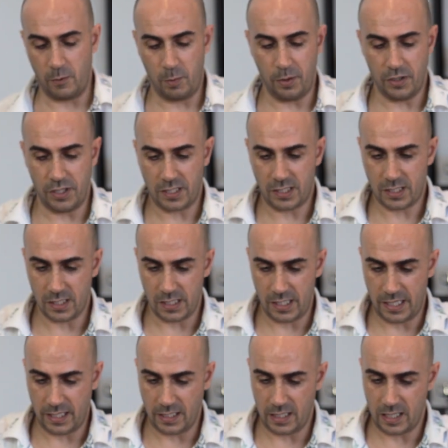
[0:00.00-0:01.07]
We'll put this
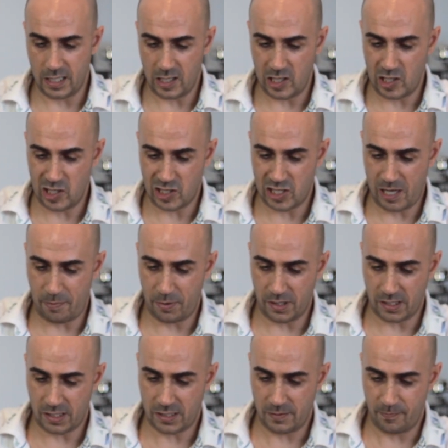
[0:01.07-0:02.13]
in
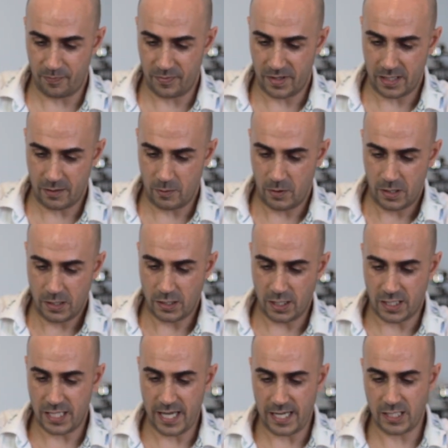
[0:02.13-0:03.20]
separate
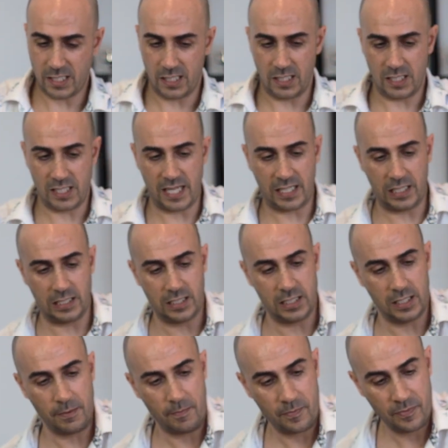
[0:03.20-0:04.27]
to test in a second.